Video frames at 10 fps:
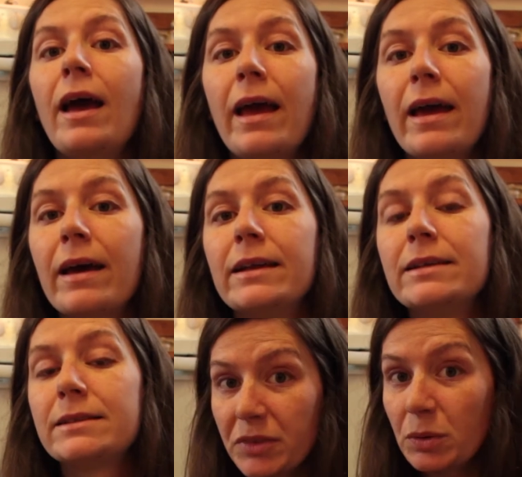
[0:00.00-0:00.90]

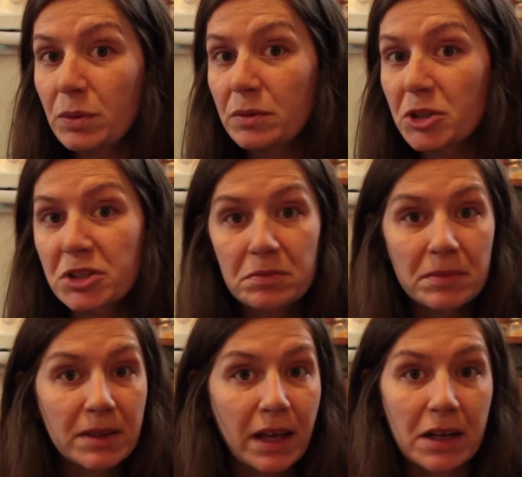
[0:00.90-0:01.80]
and you would just
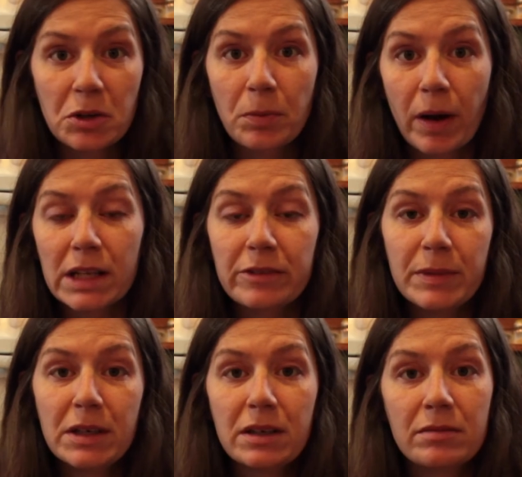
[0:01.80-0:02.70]
get a new bottle of
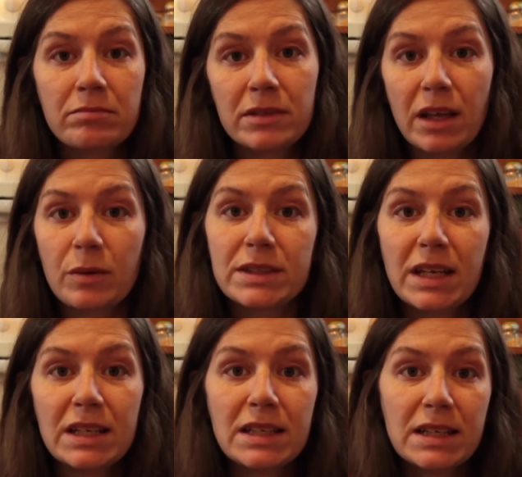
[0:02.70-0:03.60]
milk. They would
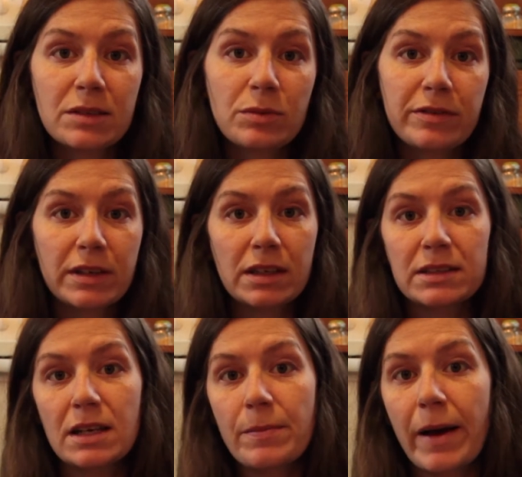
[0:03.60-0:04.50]
sanitize it, refill it,
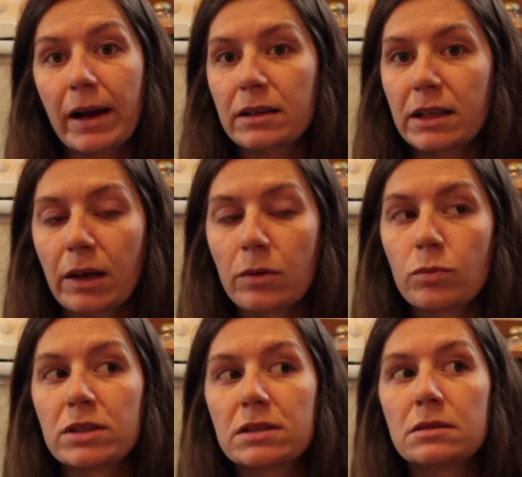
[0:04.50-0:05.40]
send it back. Like, it
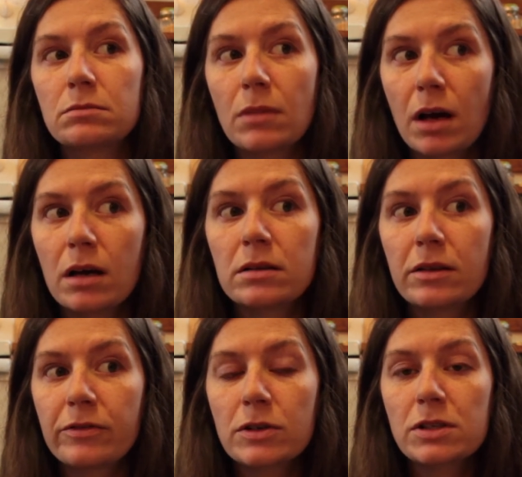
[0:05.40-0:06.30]
was
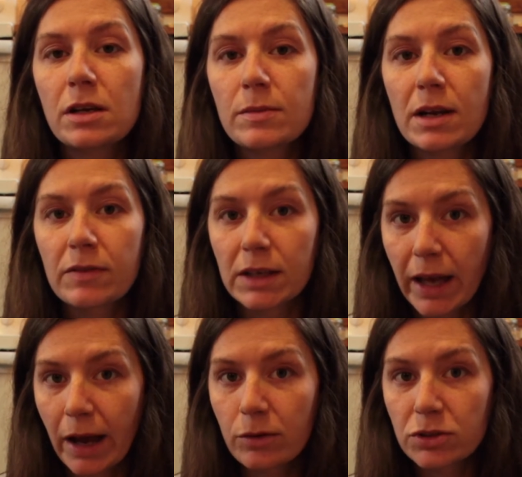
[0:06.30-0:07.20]
the first time that I've
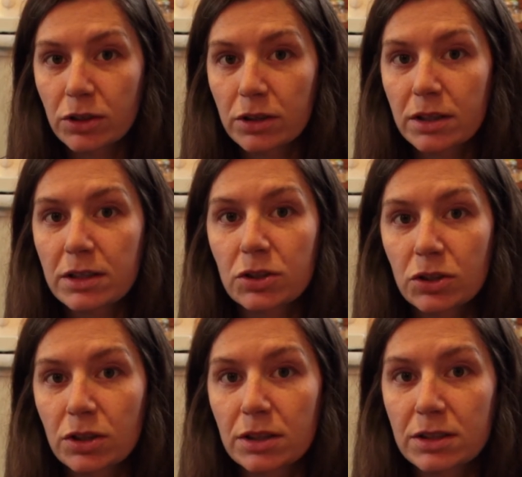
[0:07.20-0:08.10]
encountered a
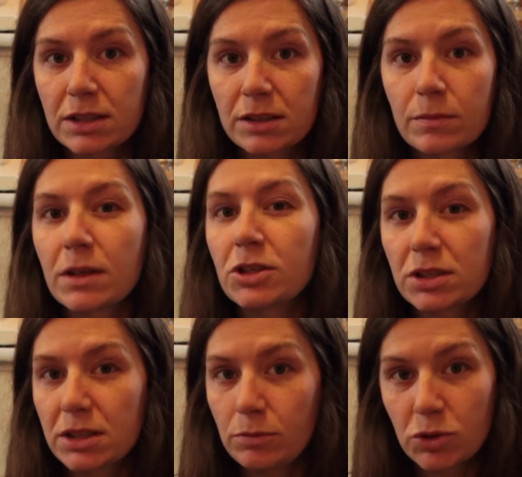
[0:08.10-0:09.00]
circular system that
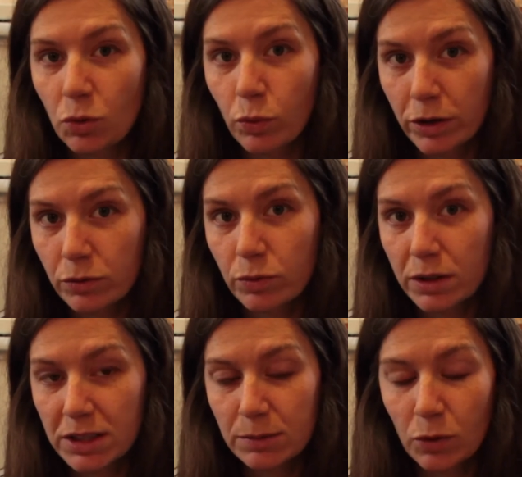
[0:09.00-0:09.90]
just seemed to work
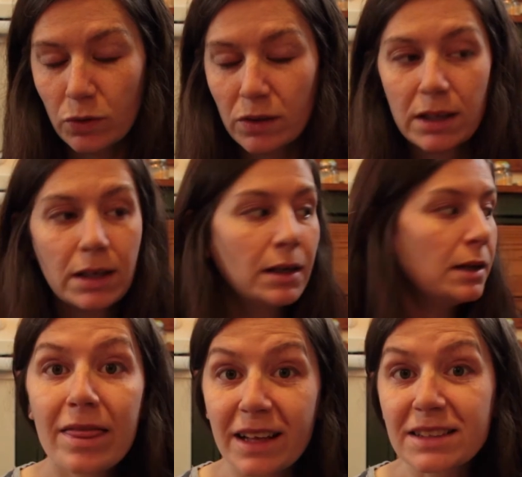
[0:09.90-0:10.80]
really smoothly.
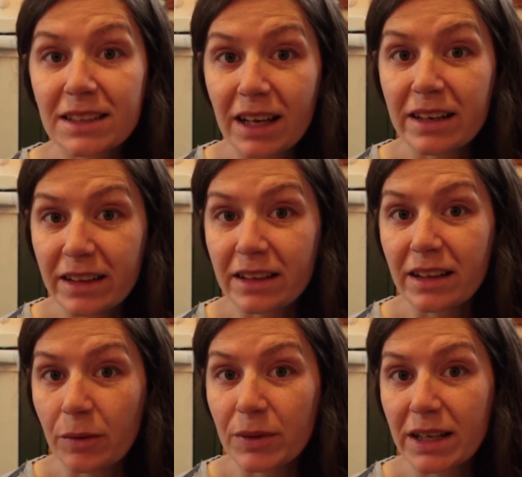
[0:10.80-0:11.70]
That's the kind of thing
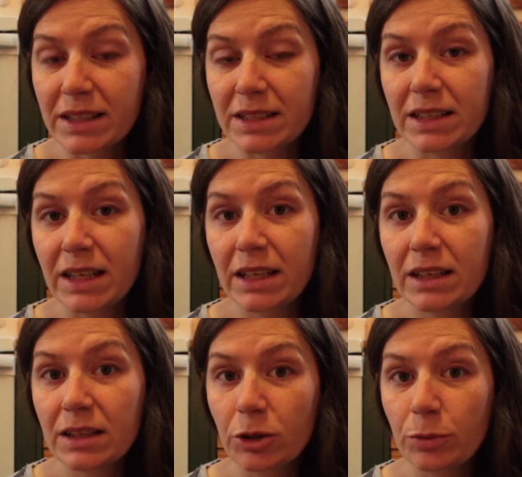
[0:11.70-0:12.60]
that I would like to see
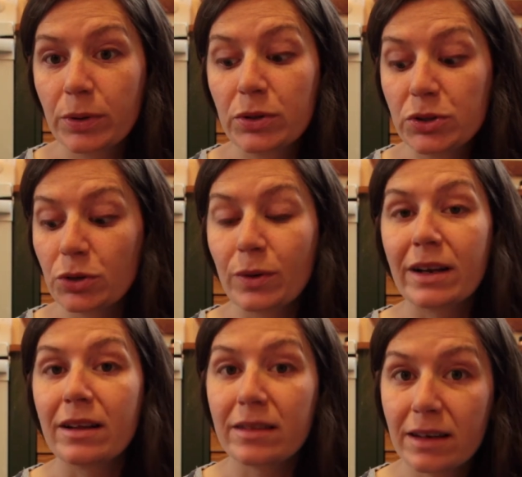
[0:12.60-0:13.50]
Loop do,
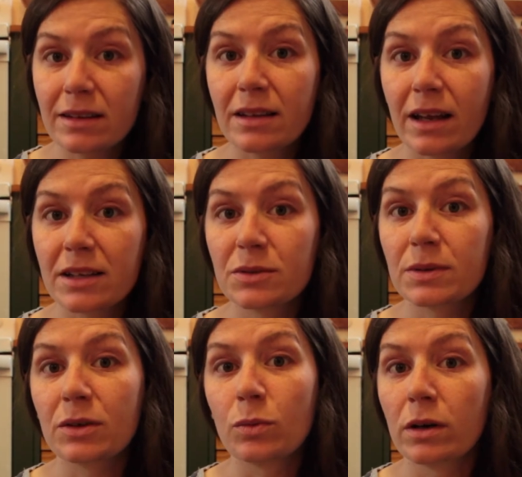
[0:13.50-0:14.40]
and I think that that is what
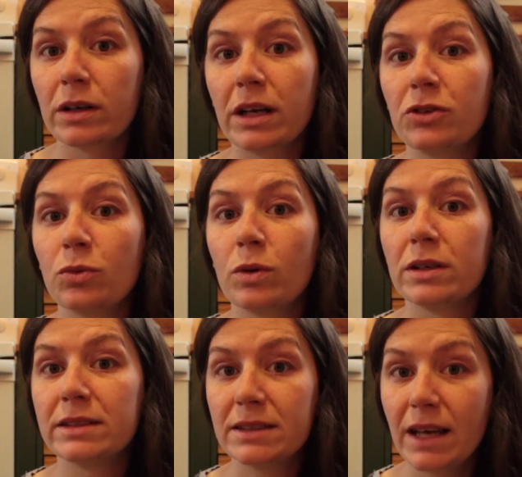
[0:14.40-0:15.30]
they're working
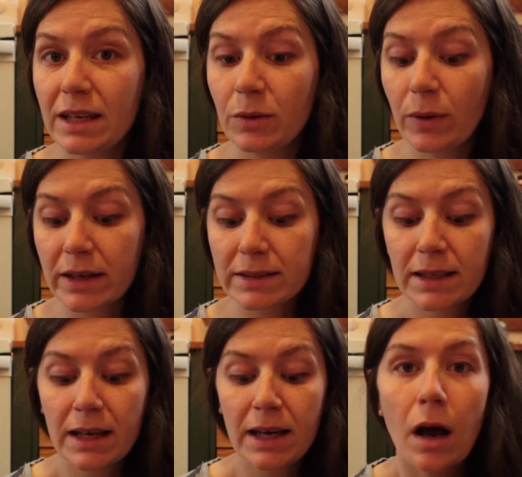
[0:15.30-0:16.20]
towards anyways.
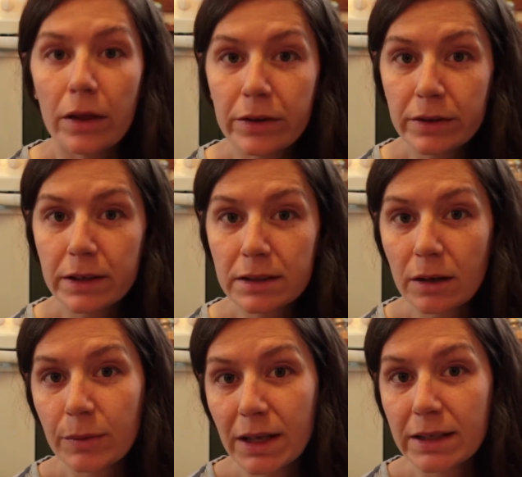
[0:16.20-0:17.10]
Other things that I
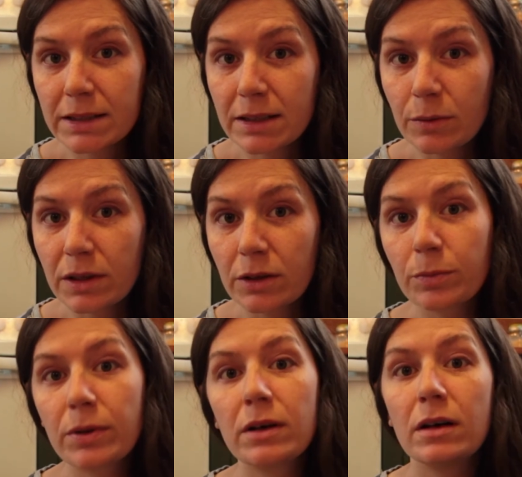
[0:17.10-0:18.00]
would like to see with
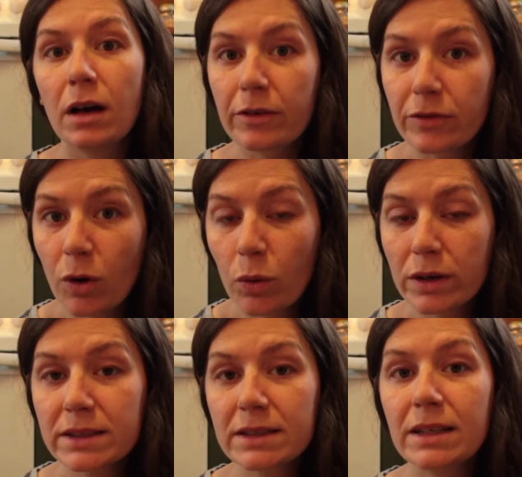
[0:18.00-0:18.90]
Loop, of
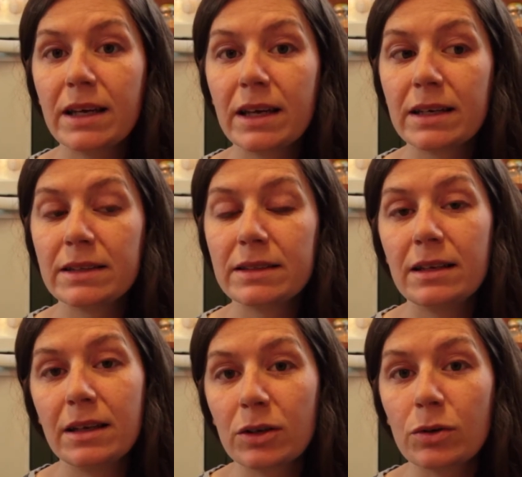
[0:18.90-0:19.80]
course, is
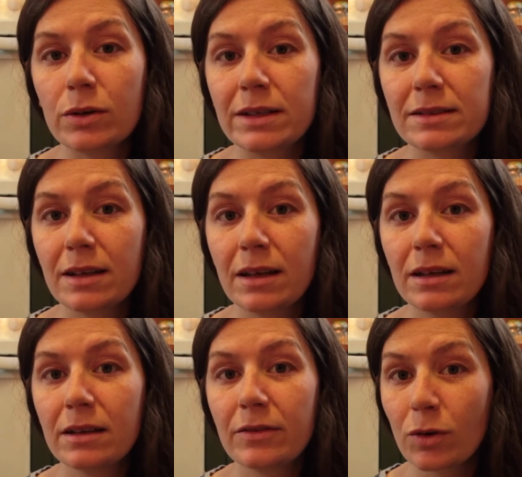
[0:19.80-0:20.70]
an increase
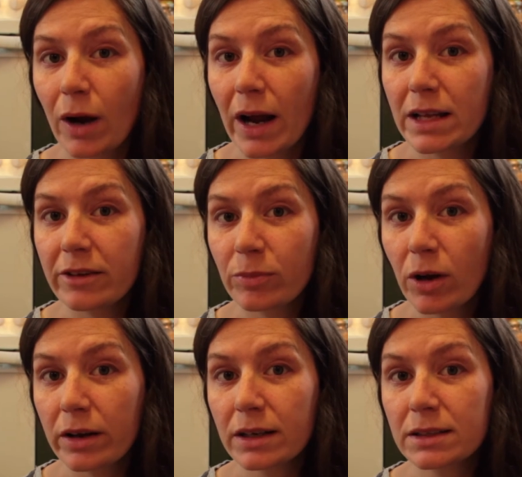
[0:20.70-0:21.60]
in the variety of
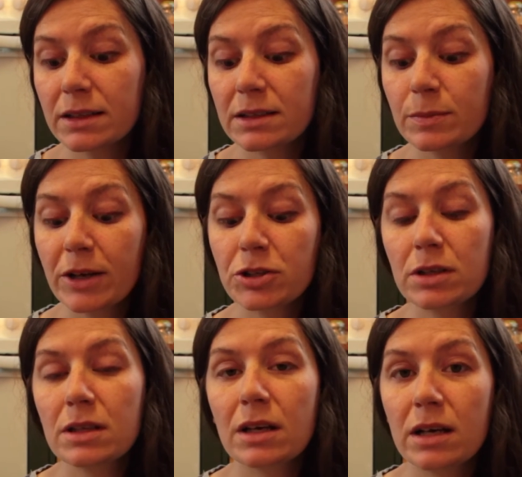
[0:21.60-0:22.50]
products,
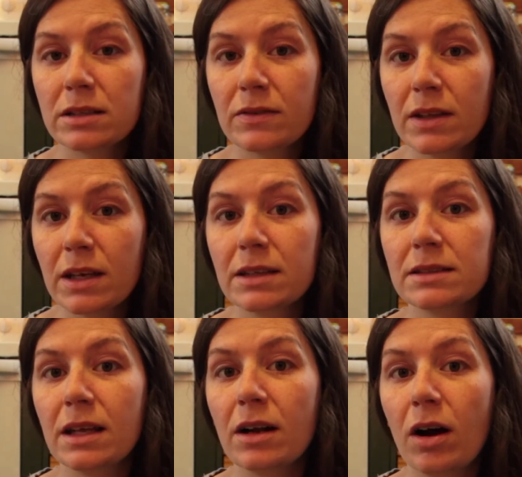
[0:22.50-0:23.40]
especially the kinds of things
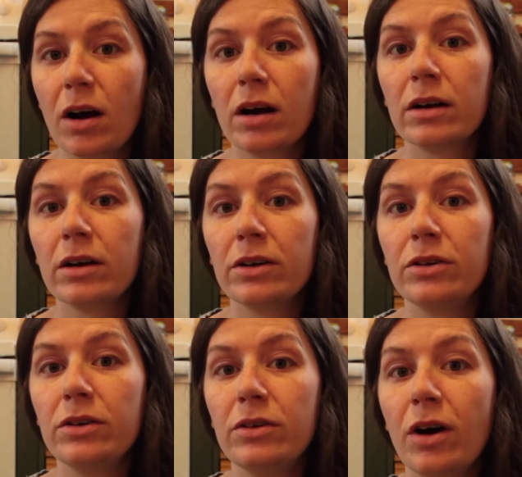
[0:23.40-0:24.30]
that are
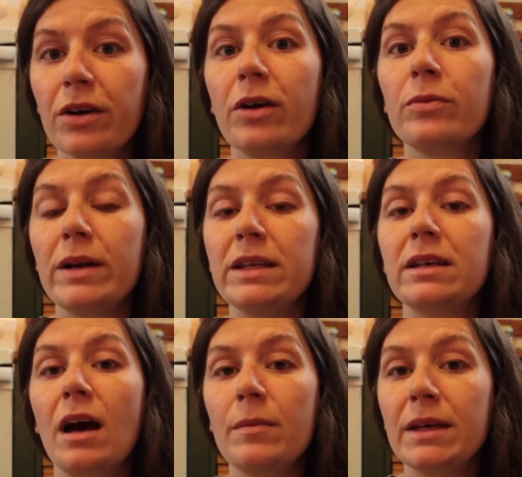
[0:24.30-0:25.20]
not already
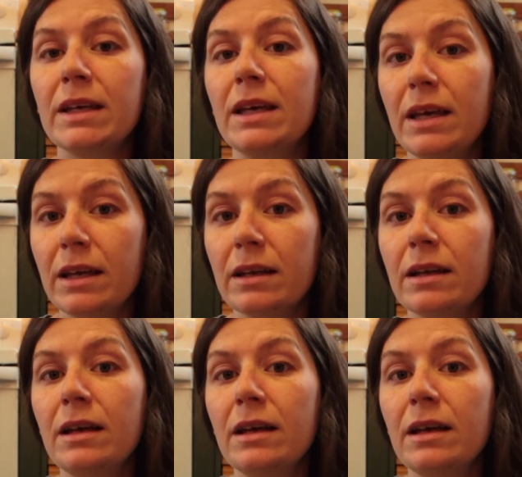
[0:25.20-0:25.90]
coming in